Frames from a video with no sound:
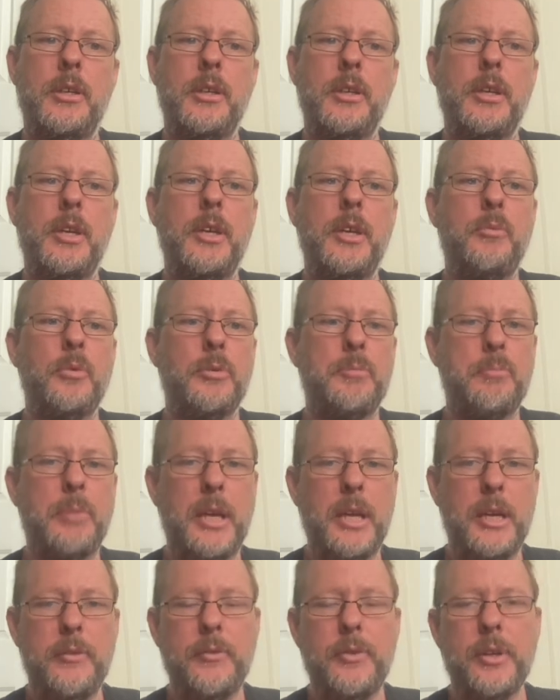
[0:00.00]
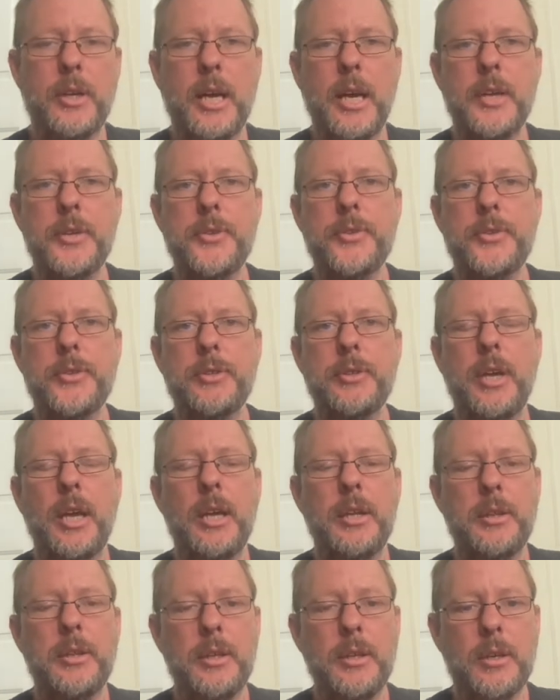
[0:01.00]
it would benefit us
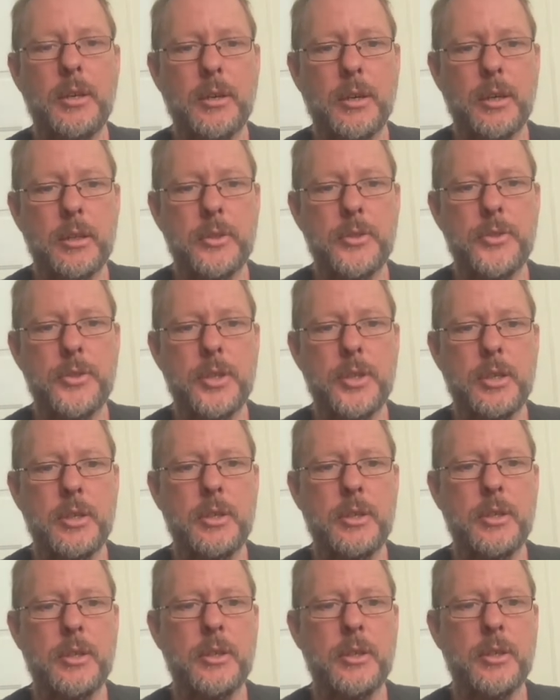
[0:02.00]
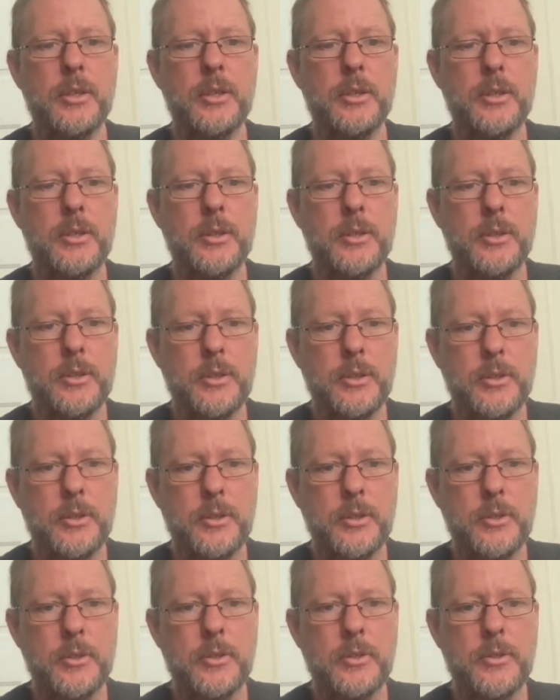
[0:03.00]
and the ecology
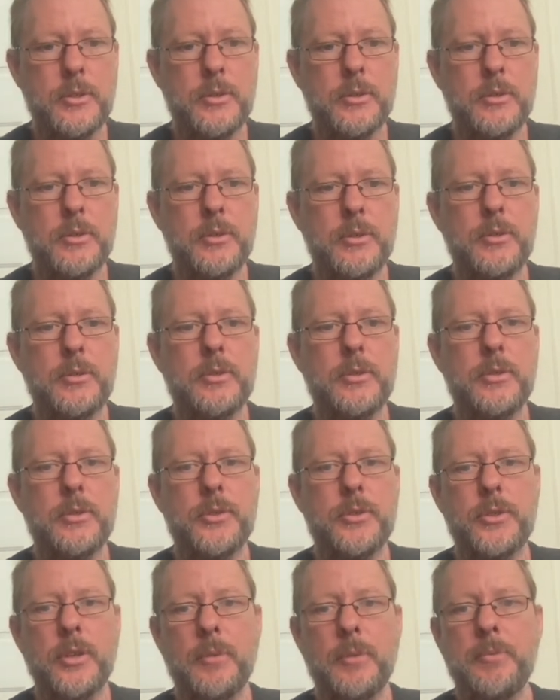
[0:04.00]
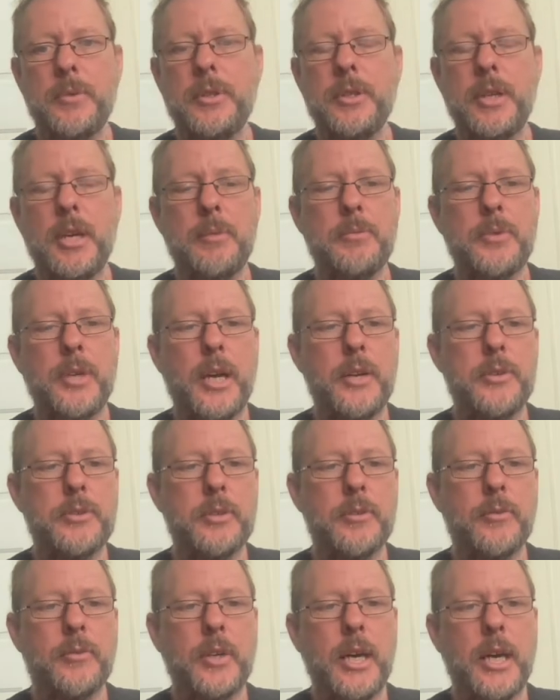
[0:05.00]
to stop the
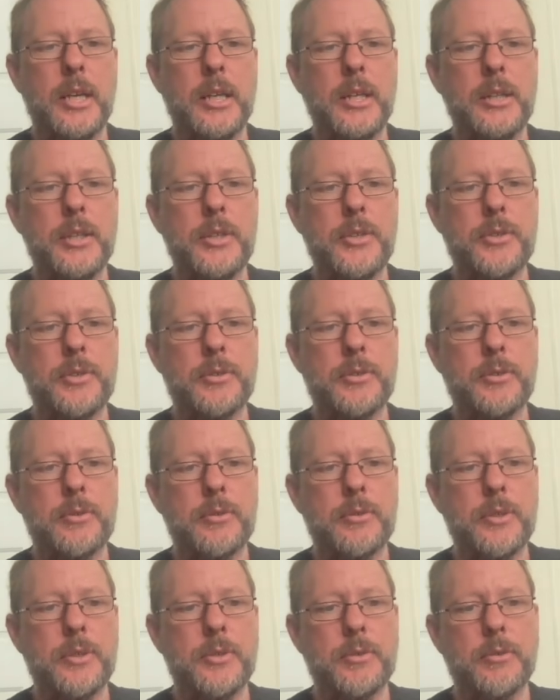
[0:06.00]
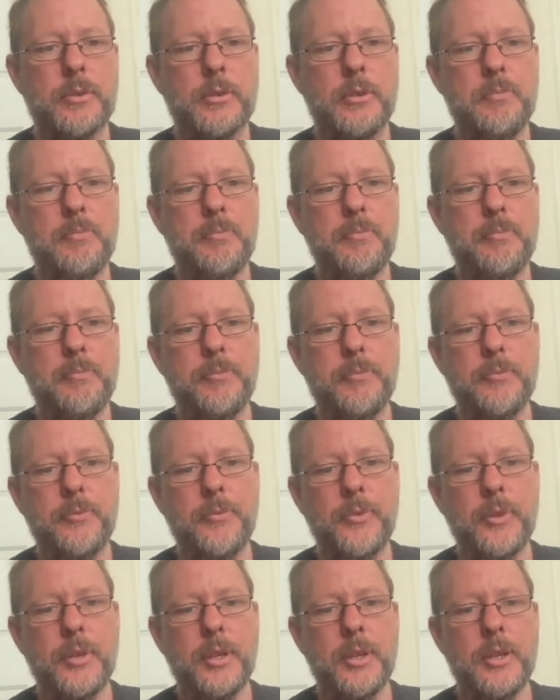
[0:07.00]
temptation of cutting this group,
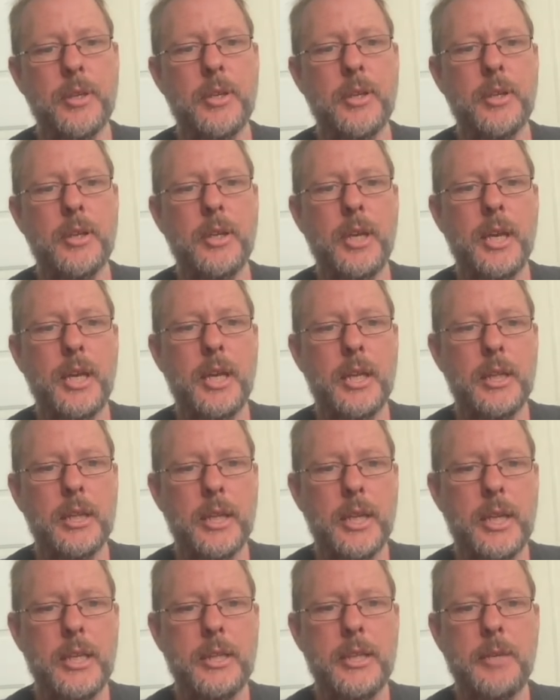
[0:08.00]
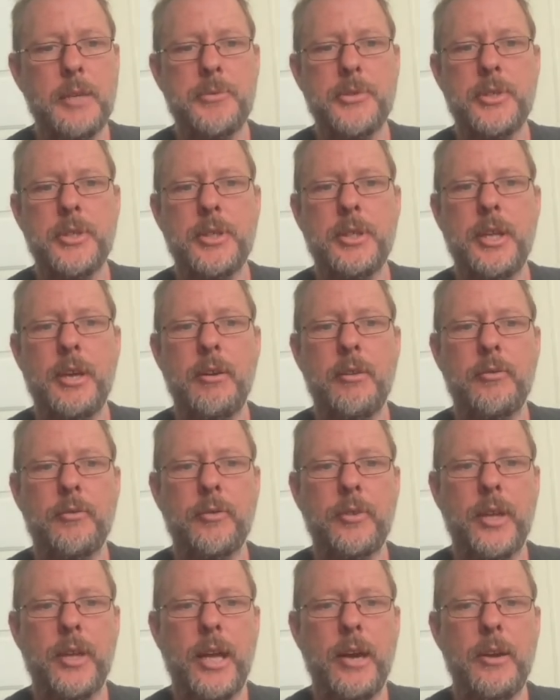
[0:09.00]
letting them sit there and
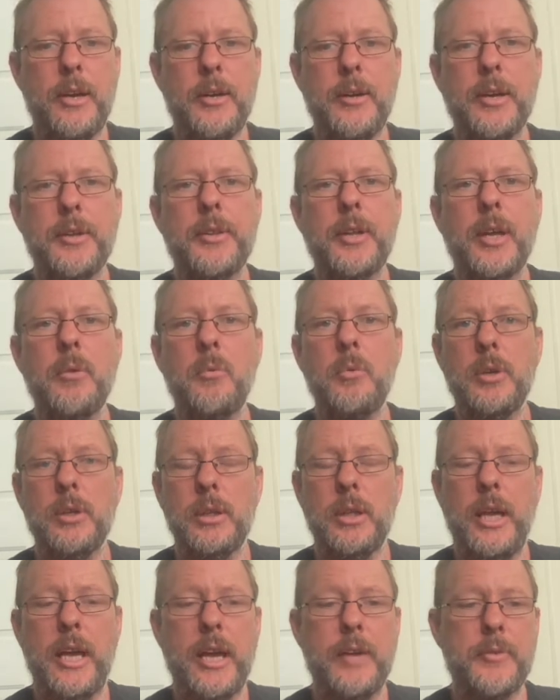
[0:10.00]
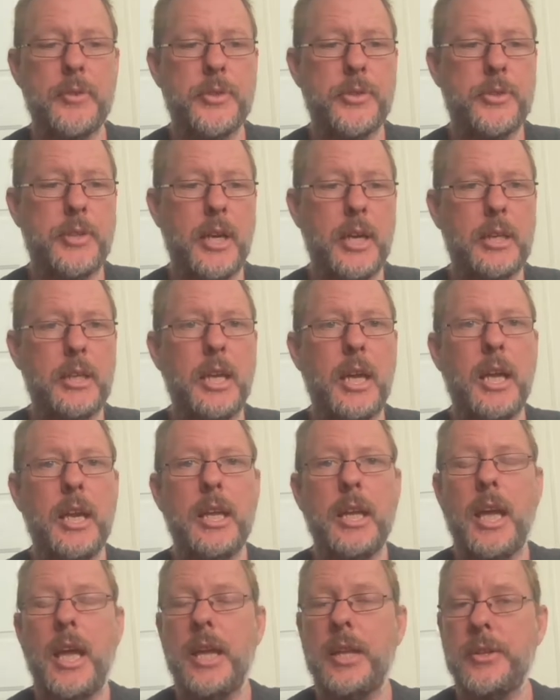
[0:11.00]
flower, and they will have a
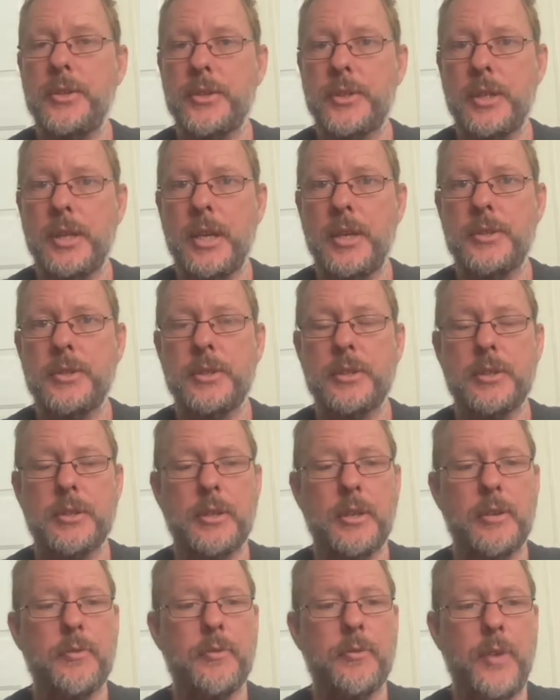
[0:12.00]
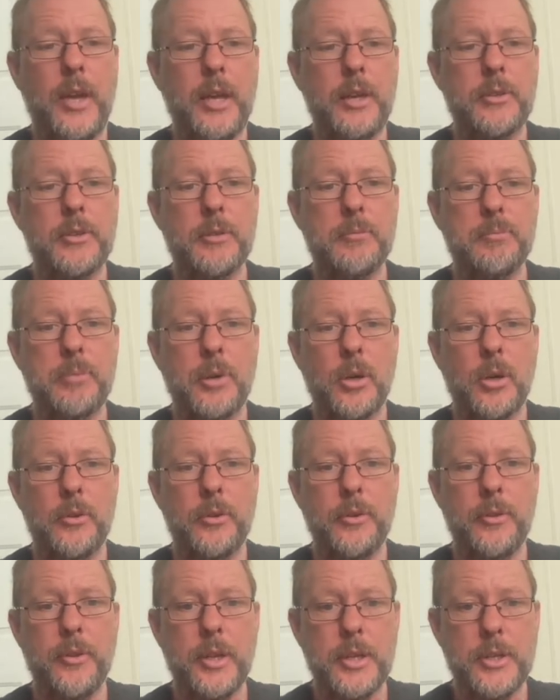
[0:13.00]
stagnating and senescent effect
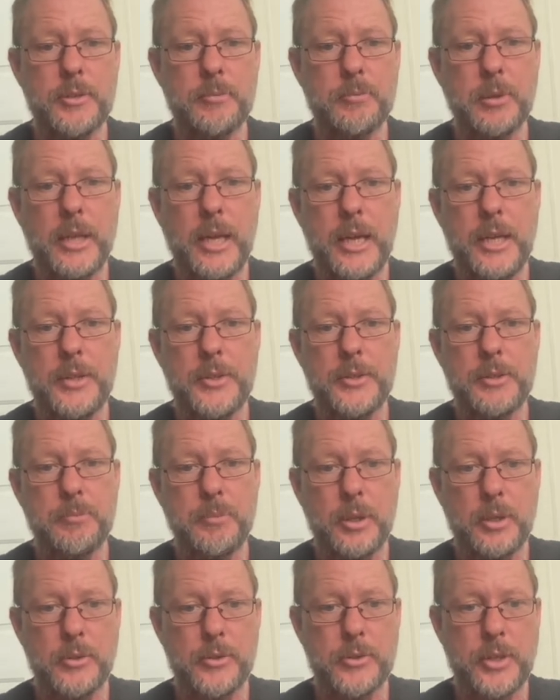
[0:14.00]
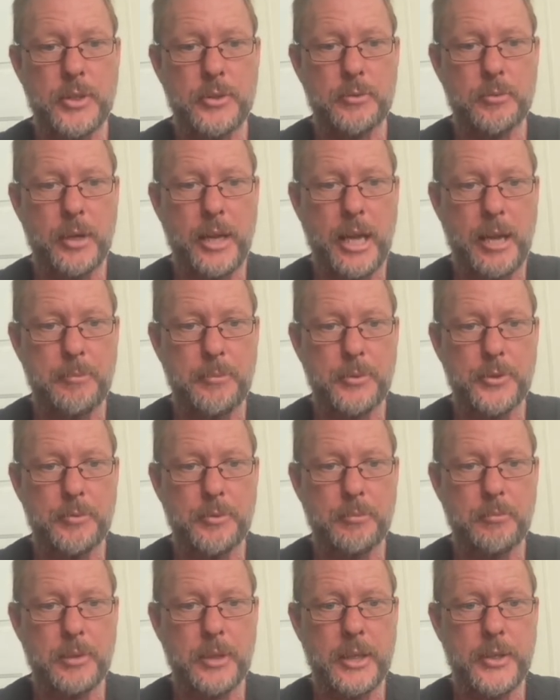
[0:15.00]
upon these plants, because that's what happens
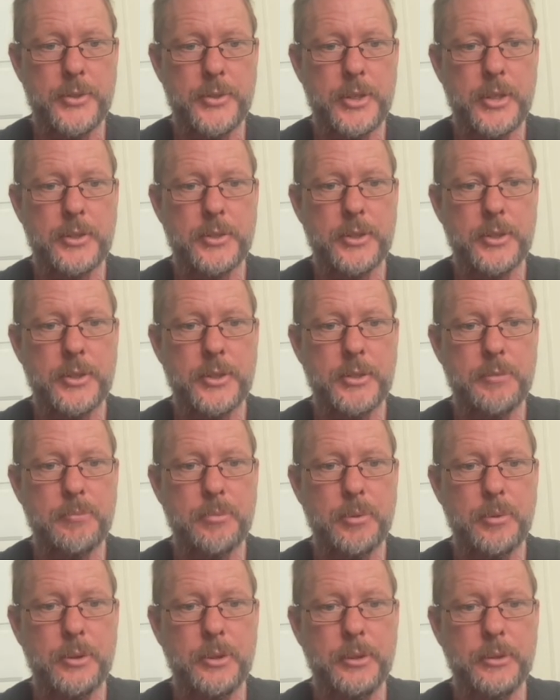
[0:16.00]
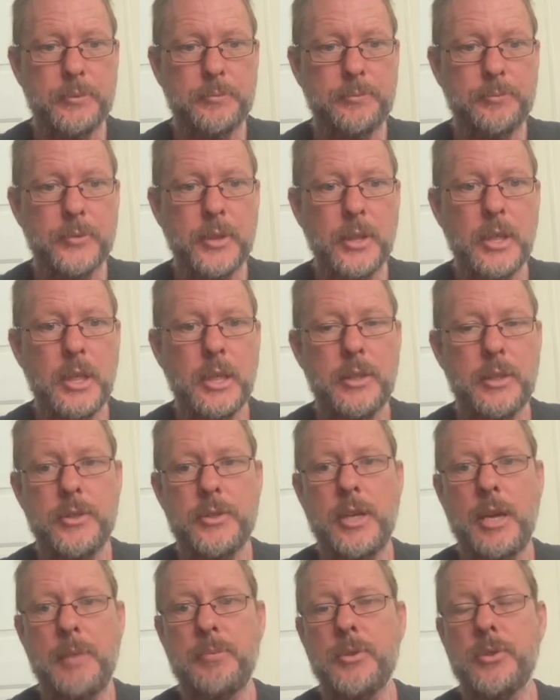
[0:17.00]
when plants get to this point.
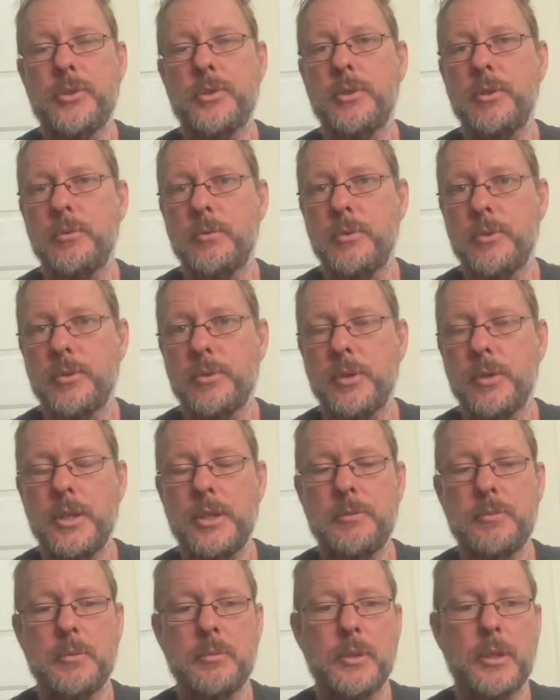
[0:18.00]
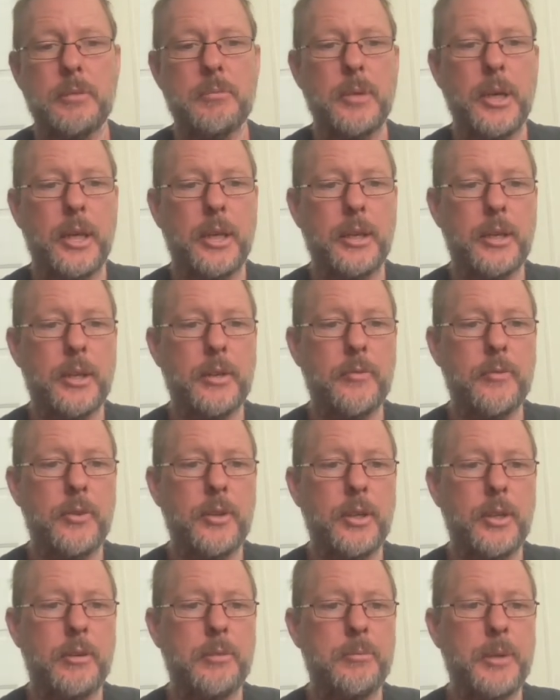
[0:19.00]
This happens too with trees, but we can make another
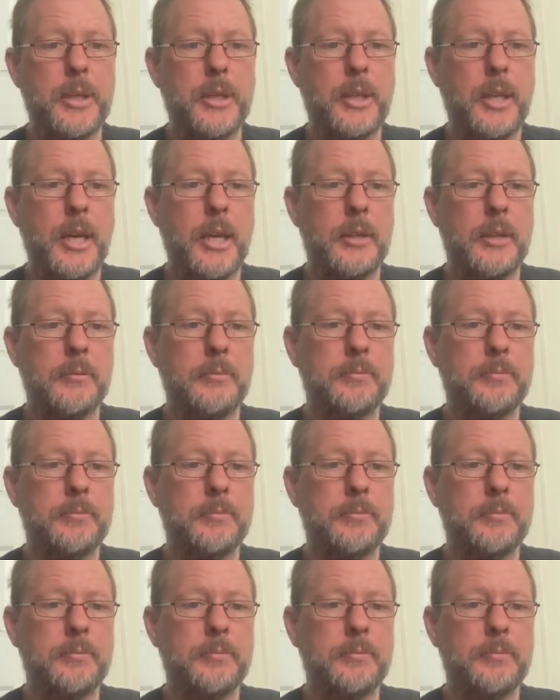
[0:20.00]
video about that.